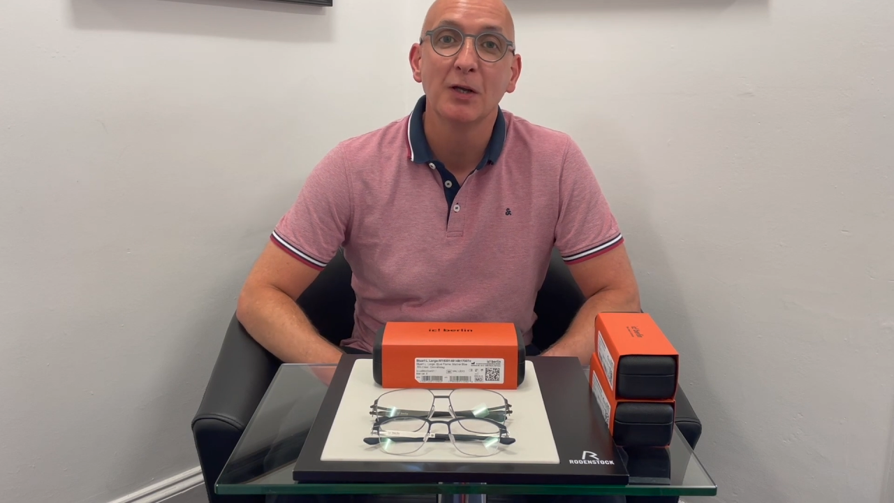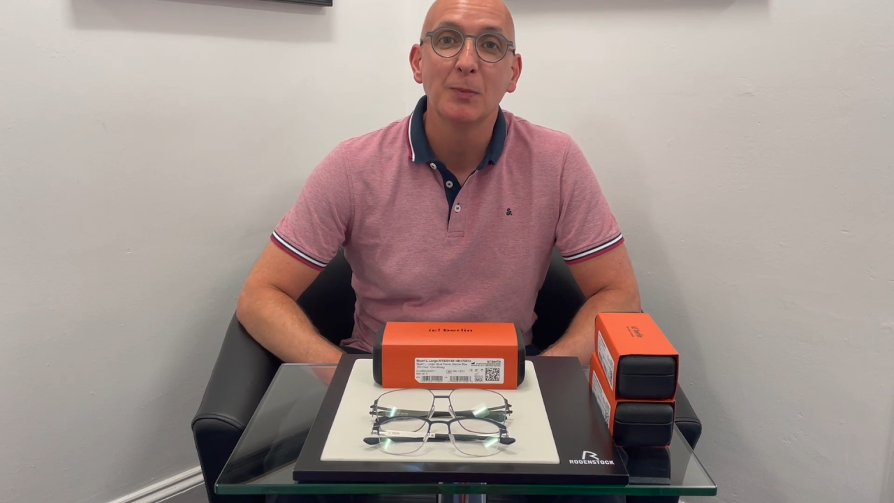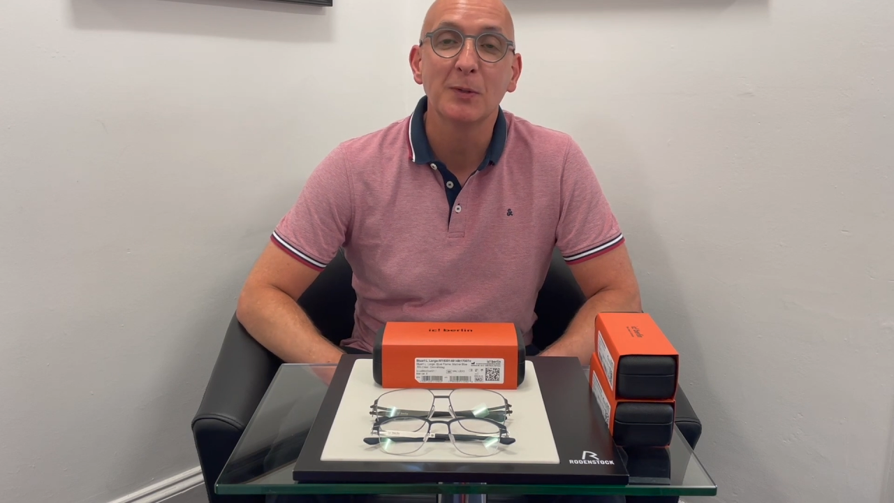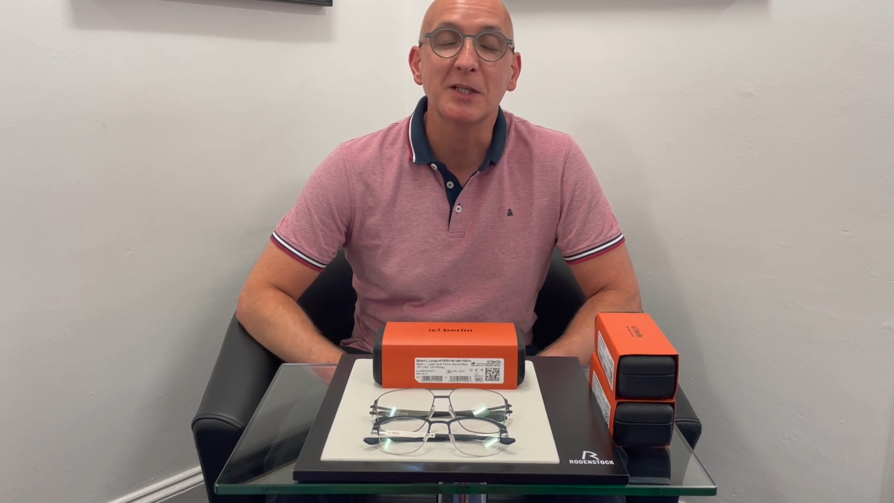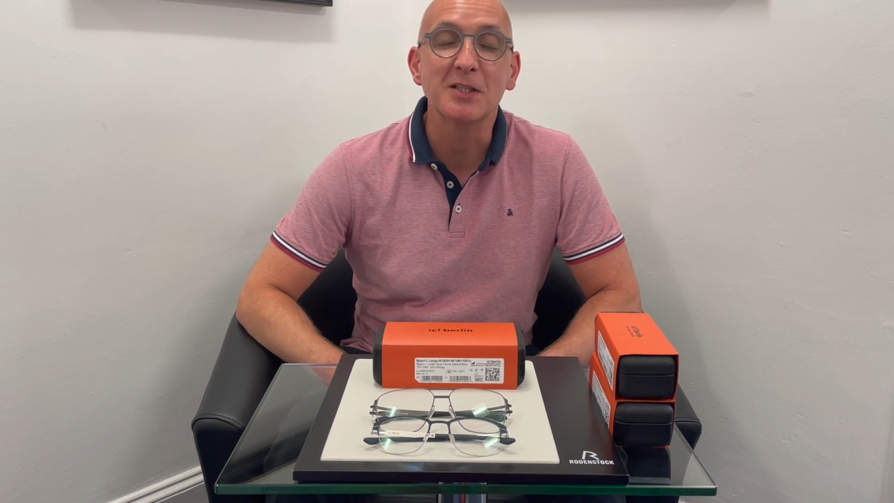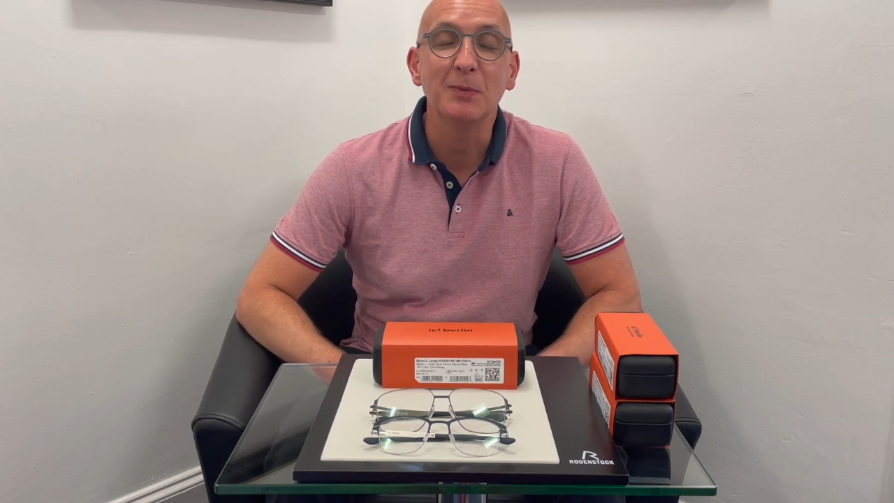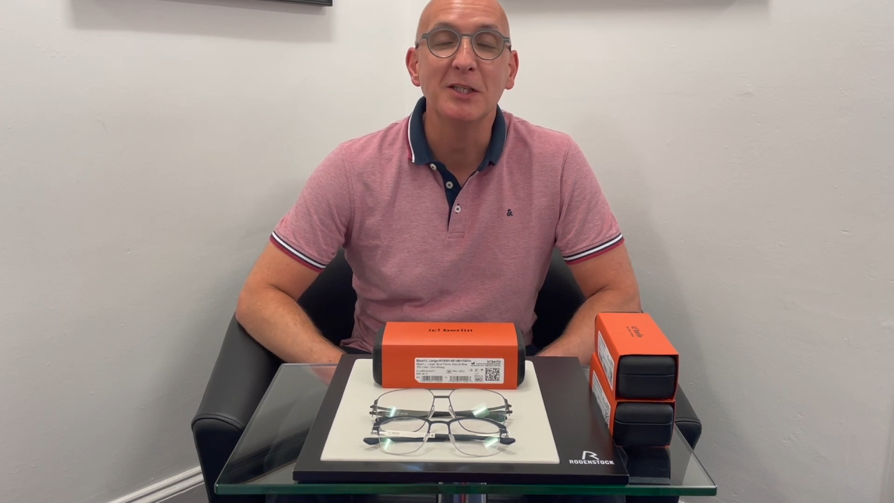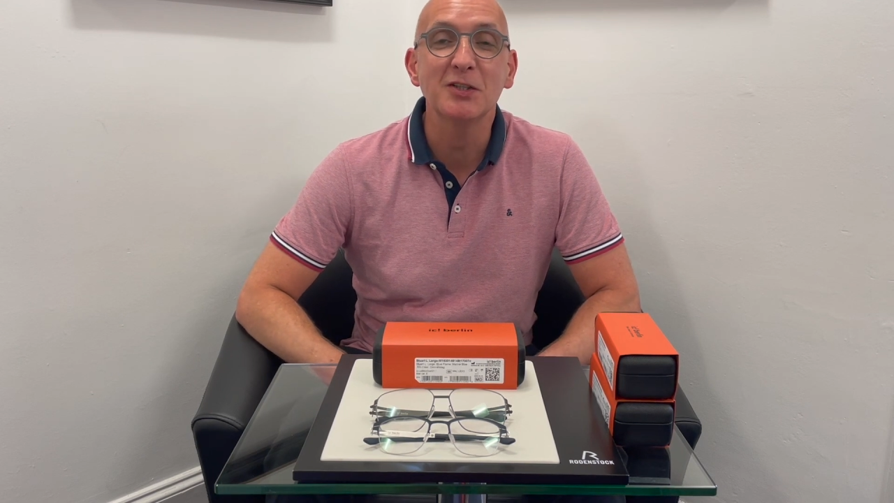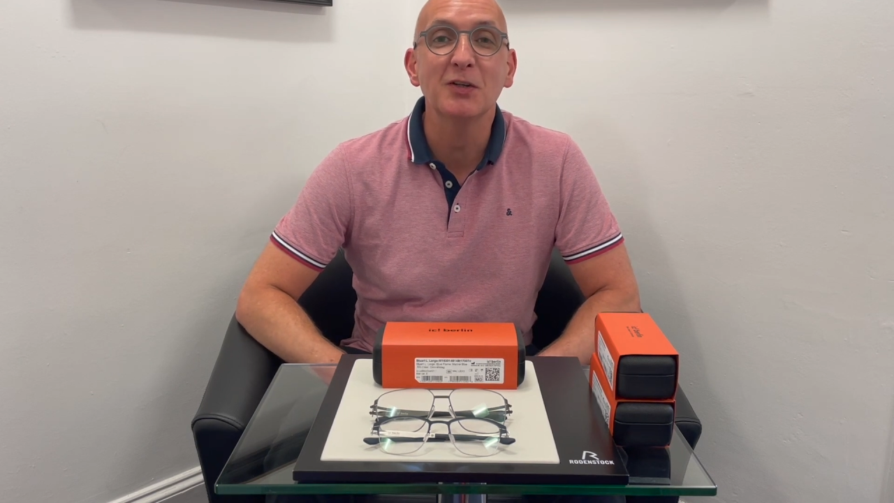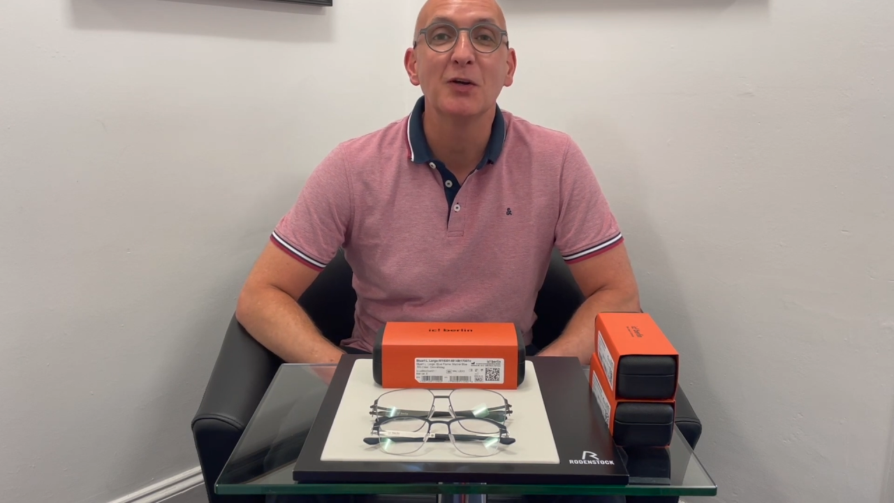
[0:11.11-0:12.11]
Pleased to
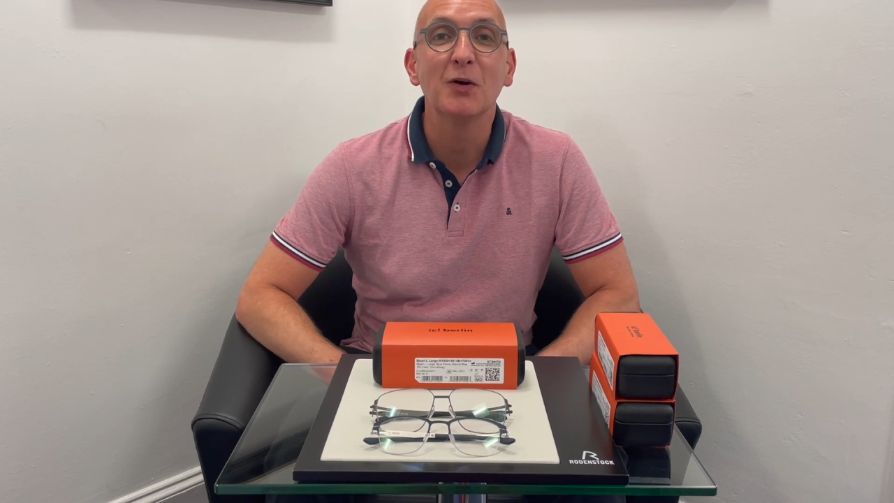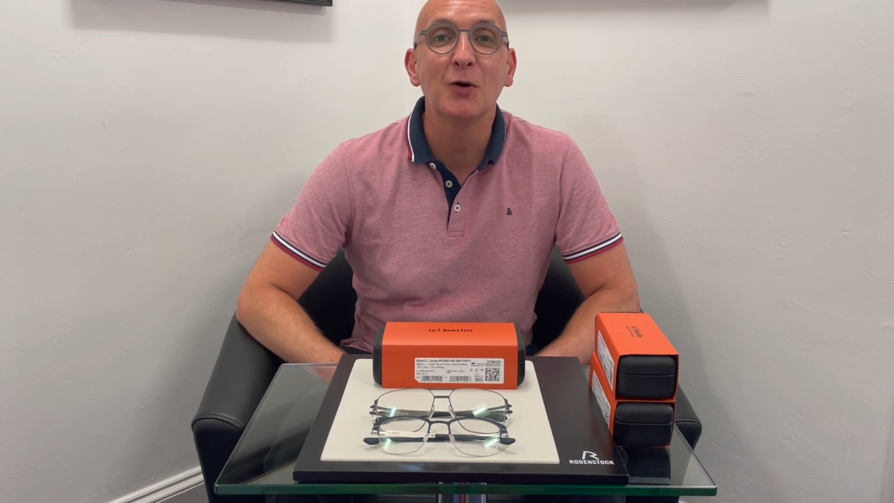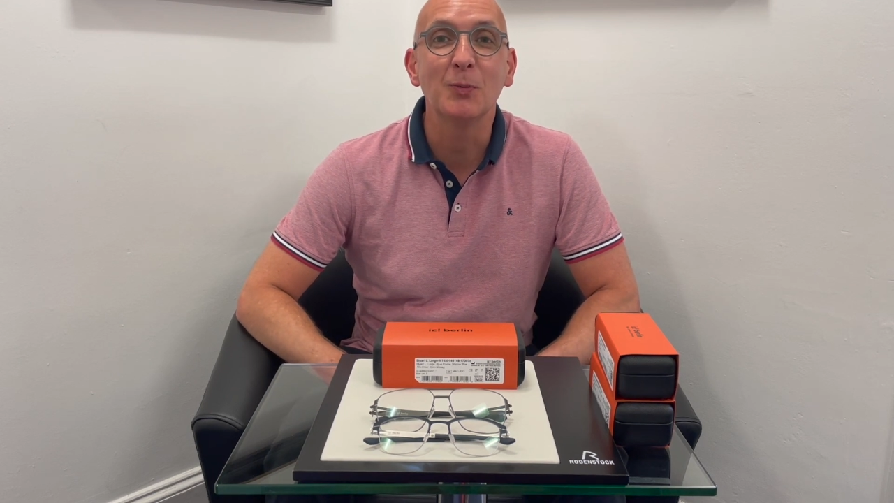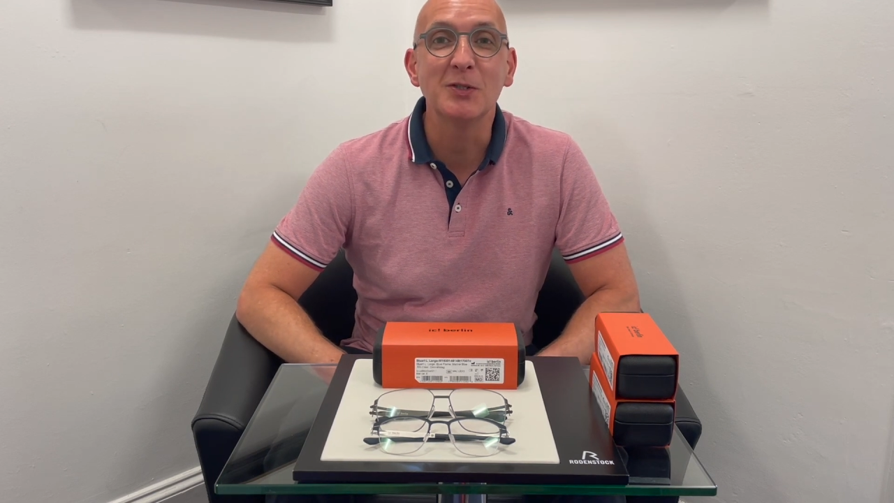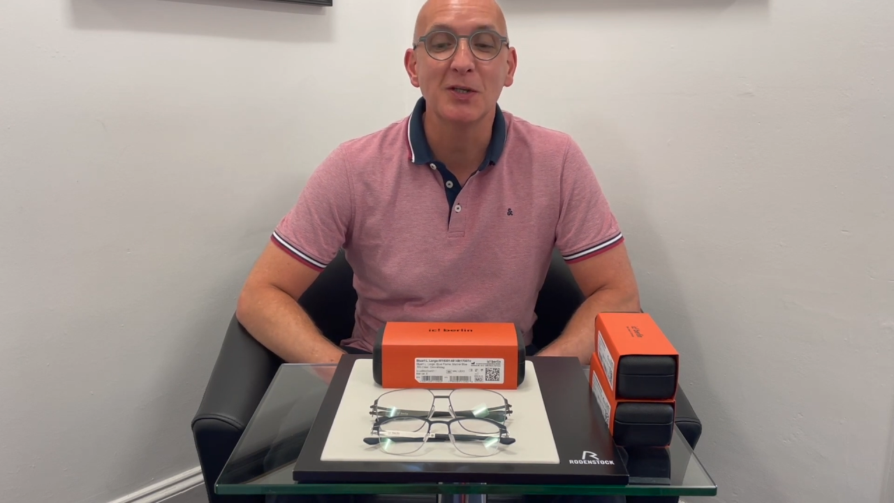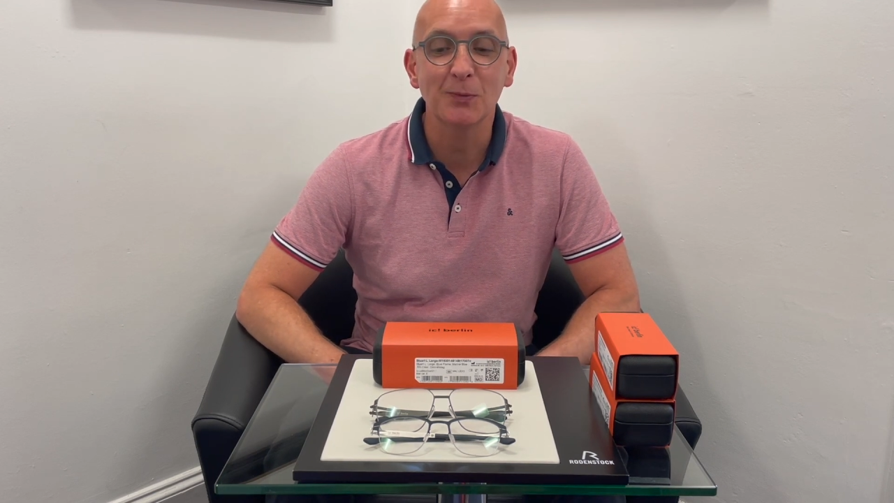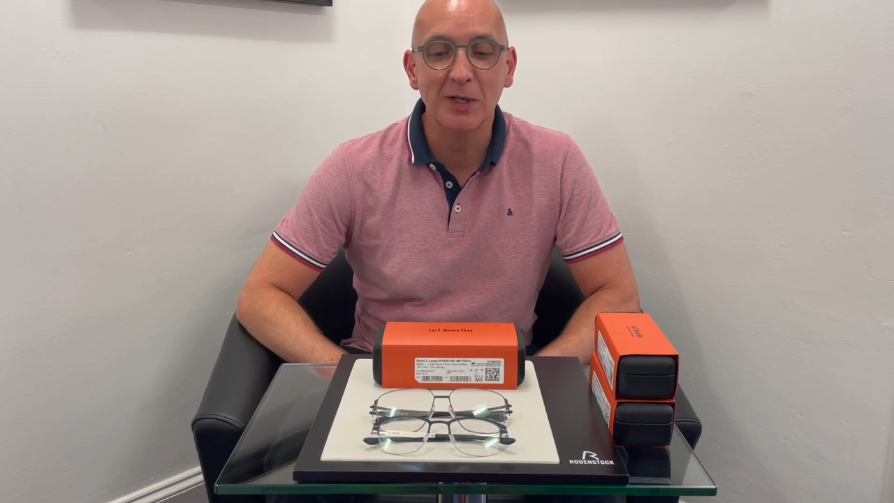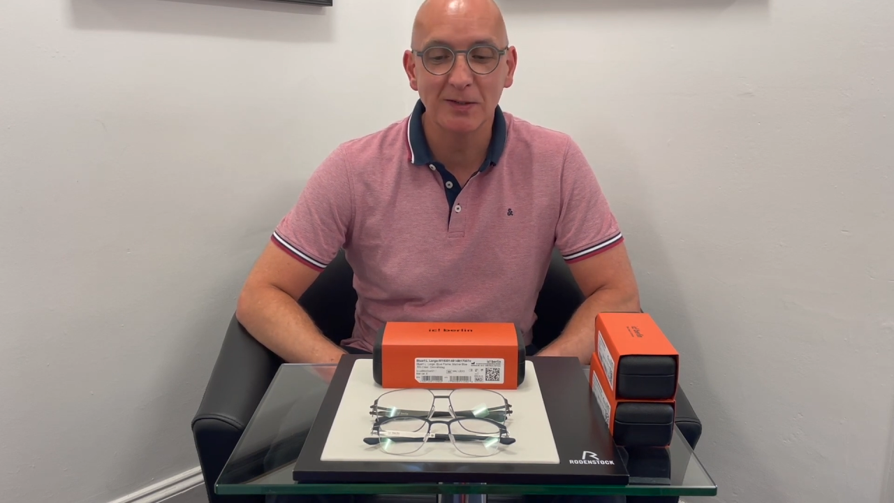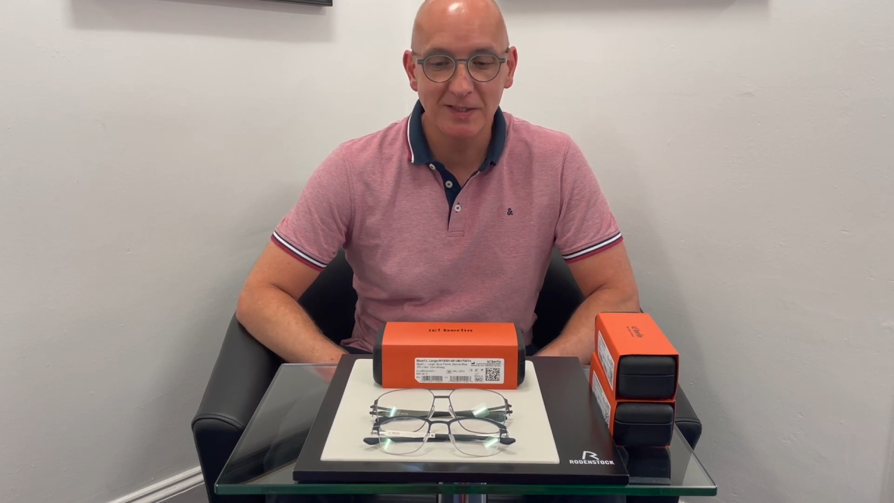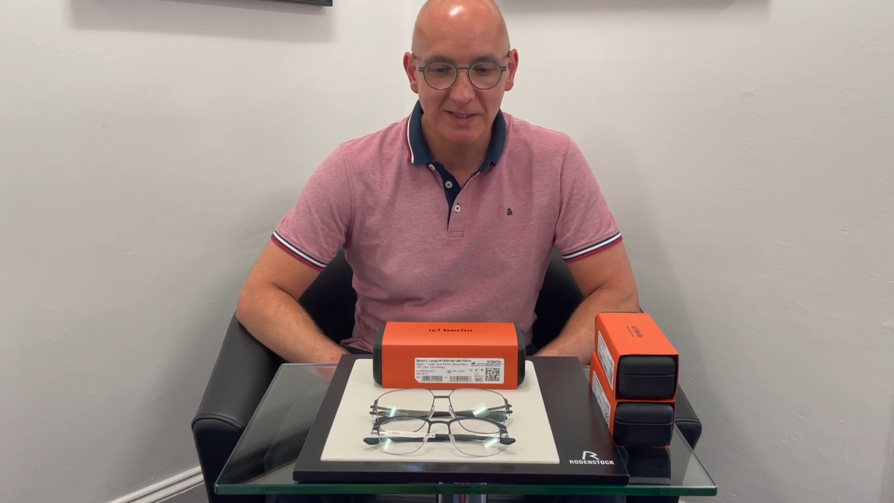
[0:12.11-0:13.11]
meet you. Hope you're doing
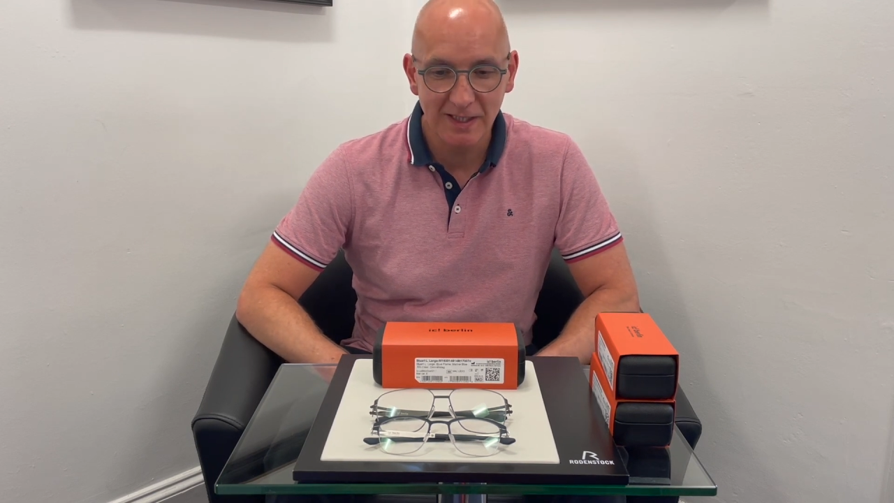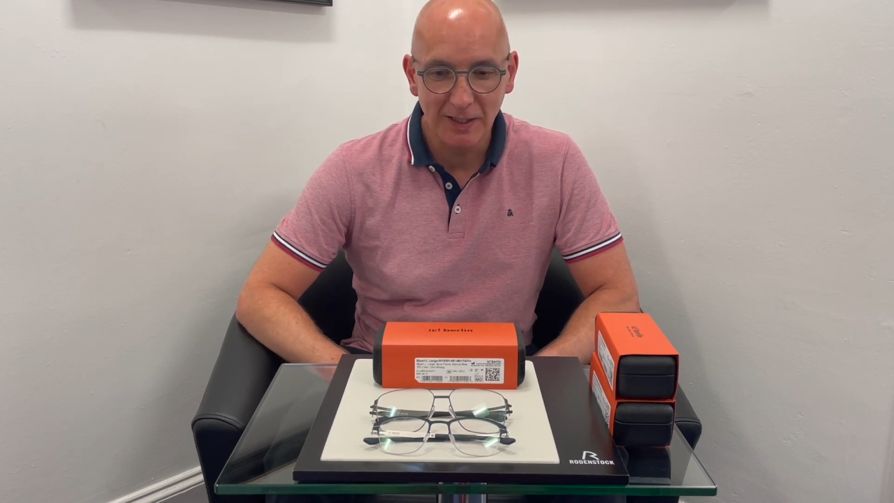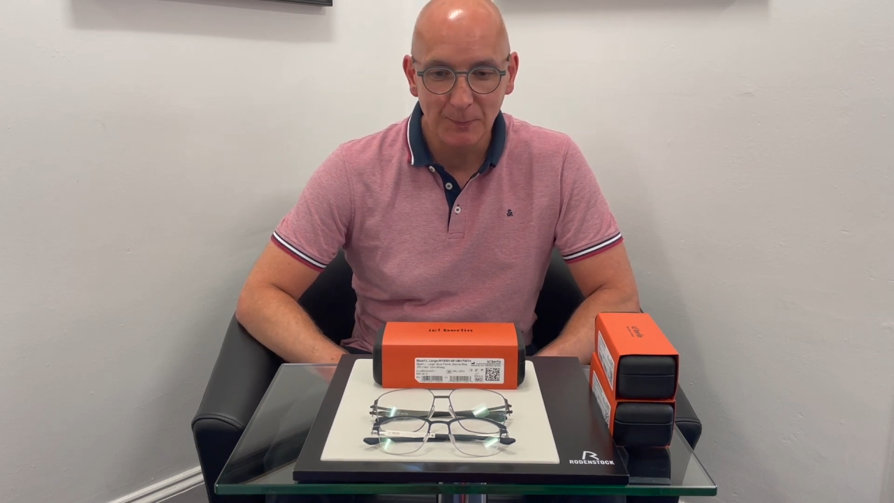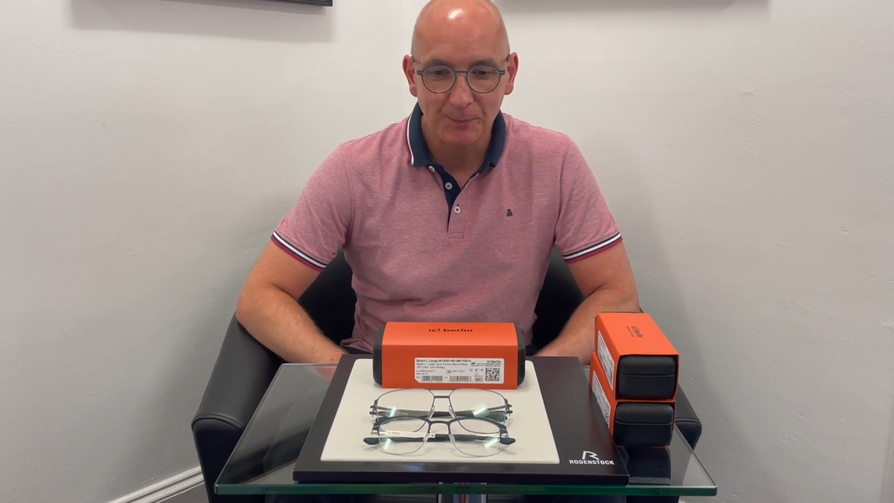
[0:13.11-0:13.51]
well today.